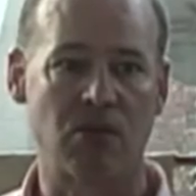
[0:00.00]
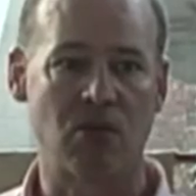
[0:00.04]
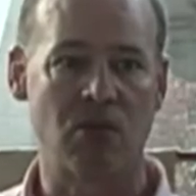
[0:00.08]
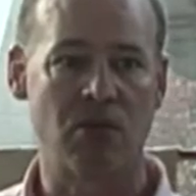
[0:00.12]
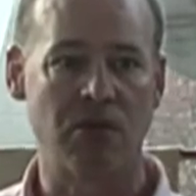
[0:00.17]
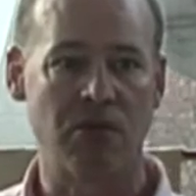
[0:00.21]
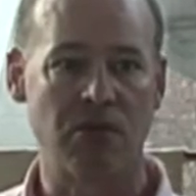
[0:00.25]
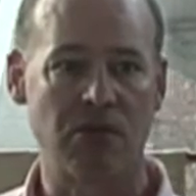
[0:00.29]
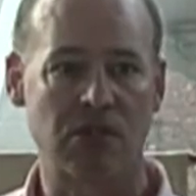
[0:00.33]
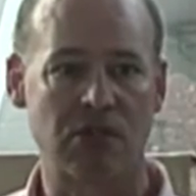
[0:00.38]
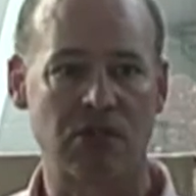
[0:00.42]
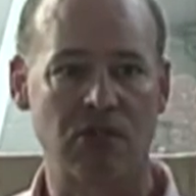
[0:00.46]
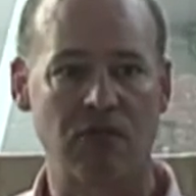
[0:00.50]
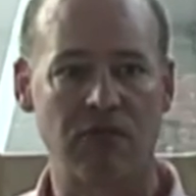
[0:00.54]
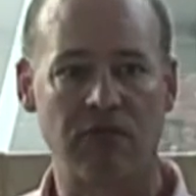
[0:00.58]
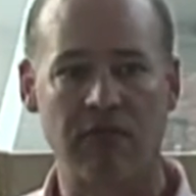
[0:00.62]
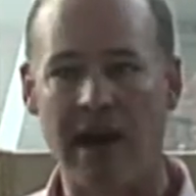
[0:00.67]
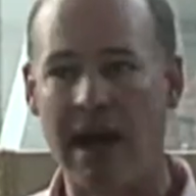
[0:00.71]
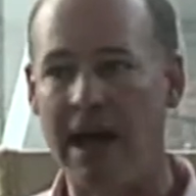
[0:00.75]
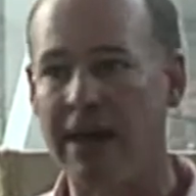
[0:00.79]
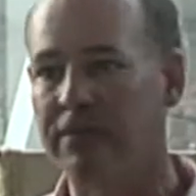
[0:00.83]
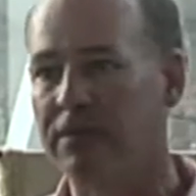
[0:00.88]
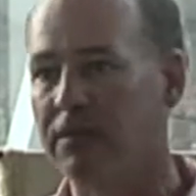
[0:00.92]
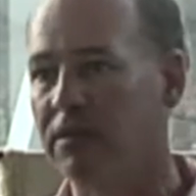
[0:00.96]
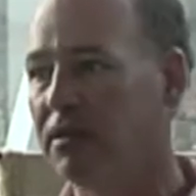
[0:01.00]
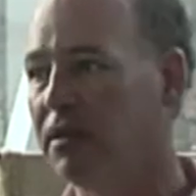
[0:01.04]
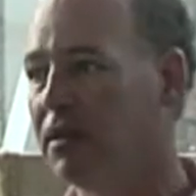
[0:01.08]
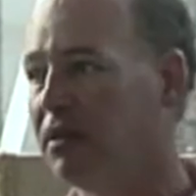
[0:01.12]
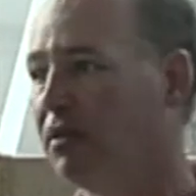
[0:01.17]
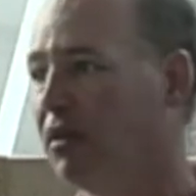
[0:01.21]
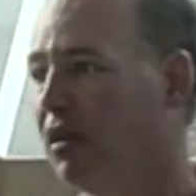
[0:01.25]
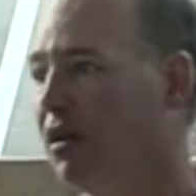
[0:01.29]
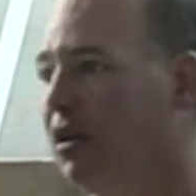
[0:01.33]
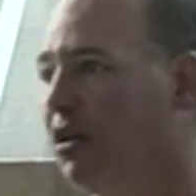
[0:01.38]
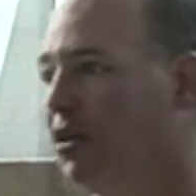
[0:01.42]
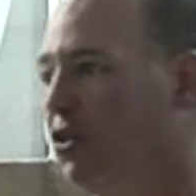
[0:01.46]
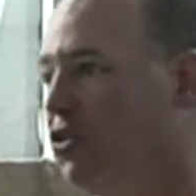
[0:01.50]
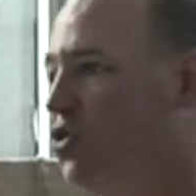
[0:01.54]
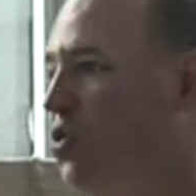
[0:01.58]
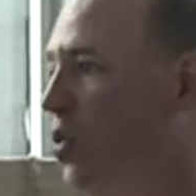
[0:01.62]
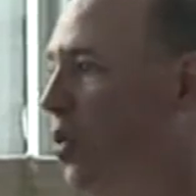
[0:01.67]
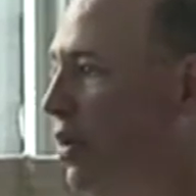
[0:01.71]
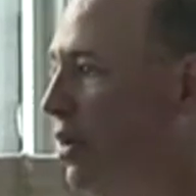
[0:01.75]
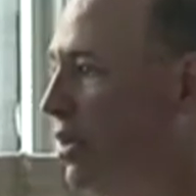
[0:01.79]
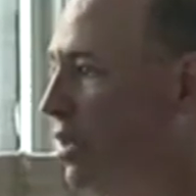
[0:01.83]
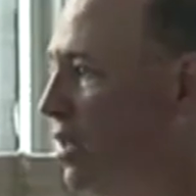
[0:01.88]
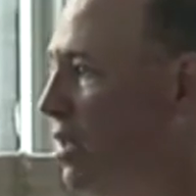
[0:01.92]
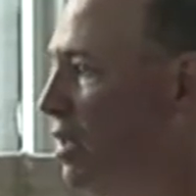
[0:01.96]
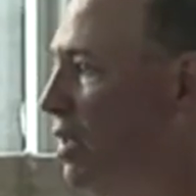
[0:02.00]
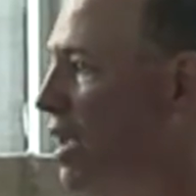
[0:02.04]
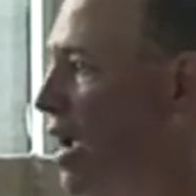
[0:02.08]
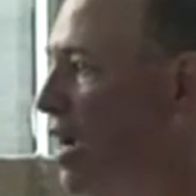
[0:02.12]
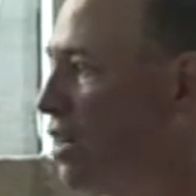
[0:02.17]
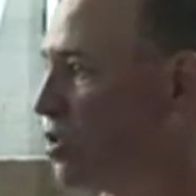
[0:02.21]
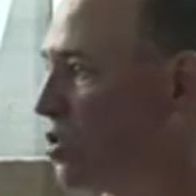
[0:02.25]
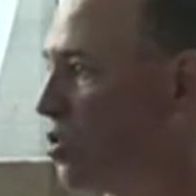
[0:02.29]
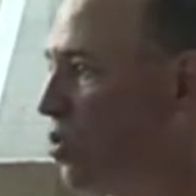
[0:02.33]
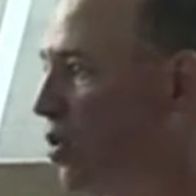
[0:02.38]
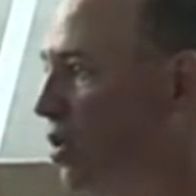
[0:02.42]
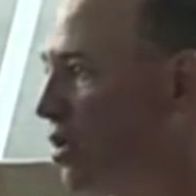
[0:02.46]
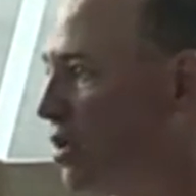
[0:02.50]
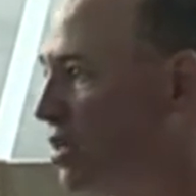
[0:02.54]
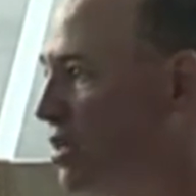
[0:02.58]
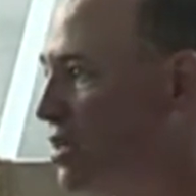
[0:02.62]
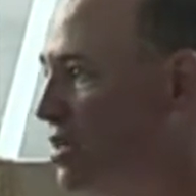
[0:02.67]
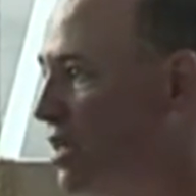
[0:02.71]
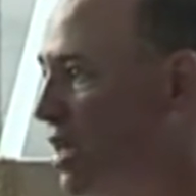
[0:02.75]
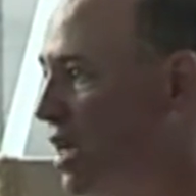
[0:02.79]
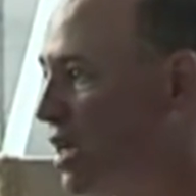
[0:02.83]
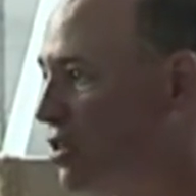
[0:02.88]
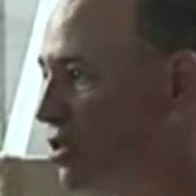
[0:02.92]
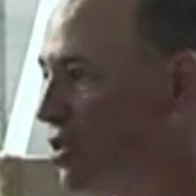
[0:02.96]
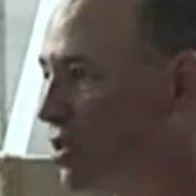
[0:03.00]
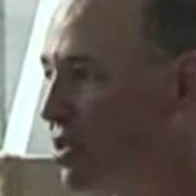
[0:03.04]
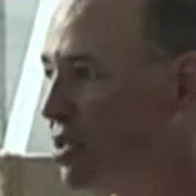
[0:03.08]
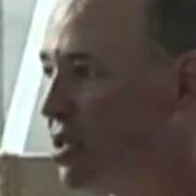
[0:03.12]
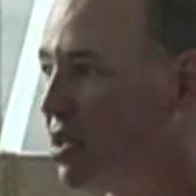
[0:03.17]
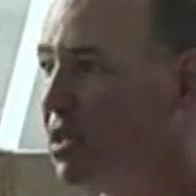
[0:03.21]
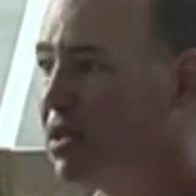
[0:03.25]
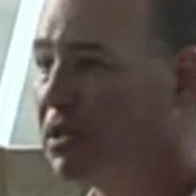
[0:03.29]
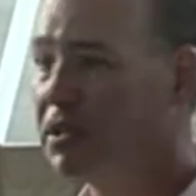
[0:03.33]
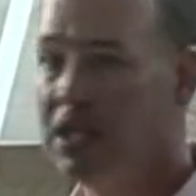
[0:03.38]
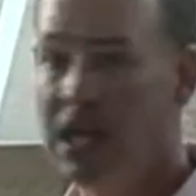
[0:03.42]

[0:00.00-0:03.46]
wounds. So rather than joining the national organizations,